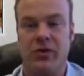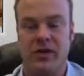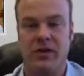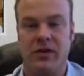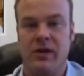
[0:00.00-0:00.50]

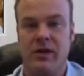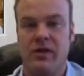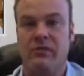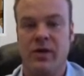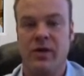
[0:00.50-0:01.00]
getting the
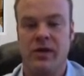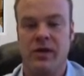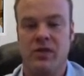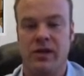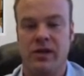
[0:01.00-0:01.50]
information
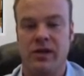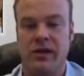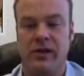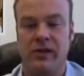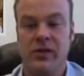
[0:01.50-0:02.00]
in a
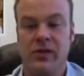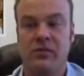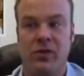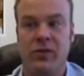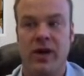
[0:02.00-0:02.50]
list
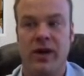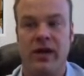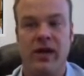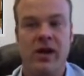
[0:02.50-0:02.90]
format